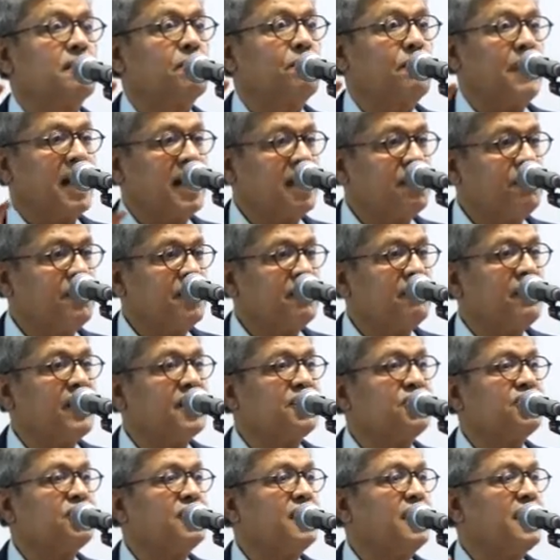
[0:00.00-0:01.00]
parliament
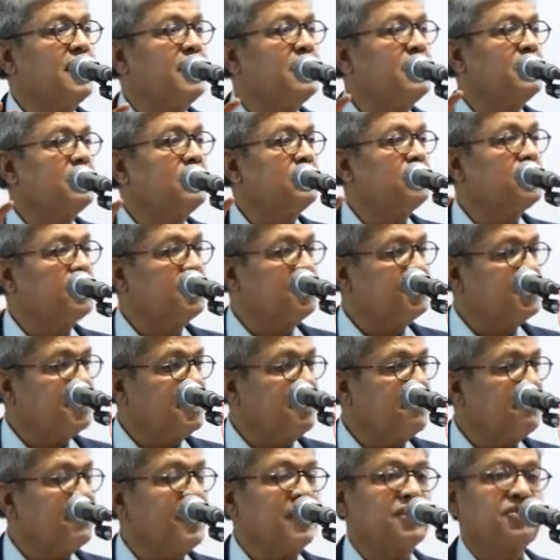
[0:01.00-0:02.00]
functioning,
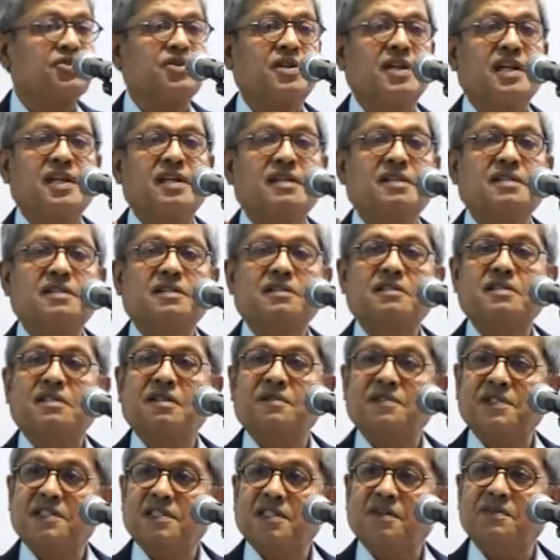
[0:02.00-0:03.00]
judiciary functioning,
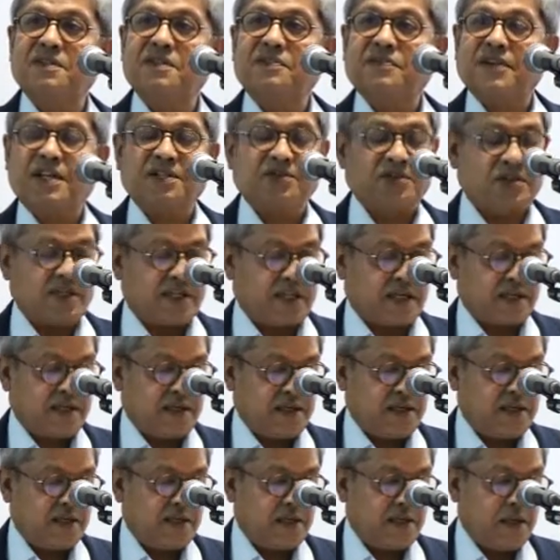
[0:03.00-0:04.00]
civil service functioning.
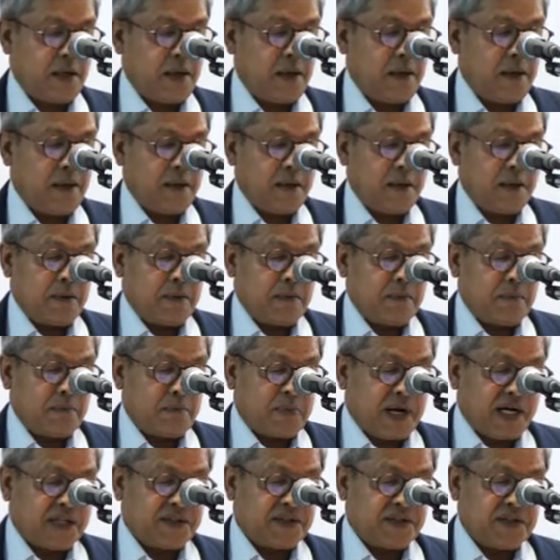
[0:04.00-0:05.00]

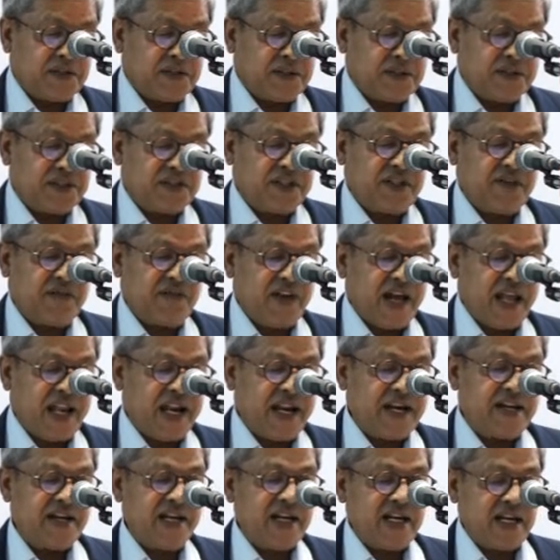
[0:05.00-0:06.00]
But she
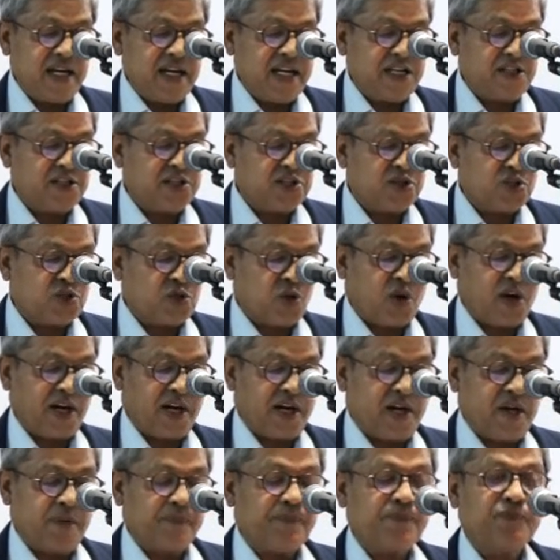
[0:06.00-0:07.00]
very nearly destroyed
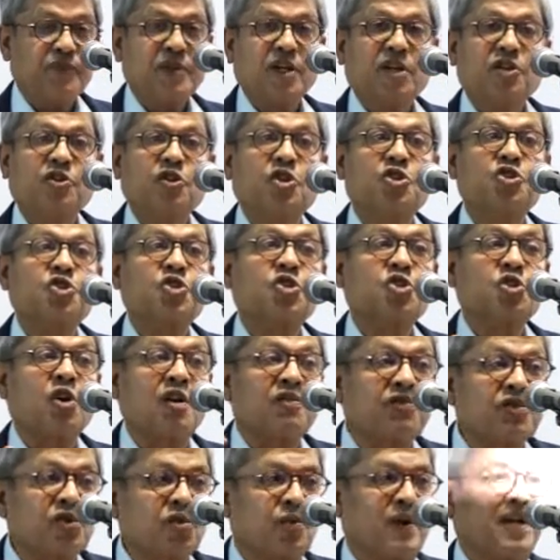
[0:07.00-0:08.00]
the
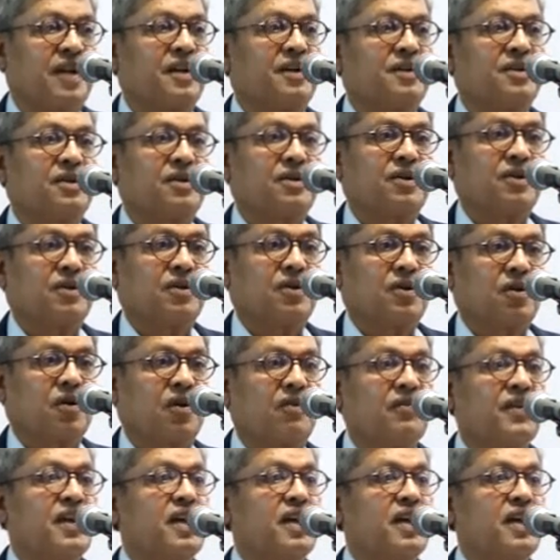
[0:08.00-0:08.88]
software of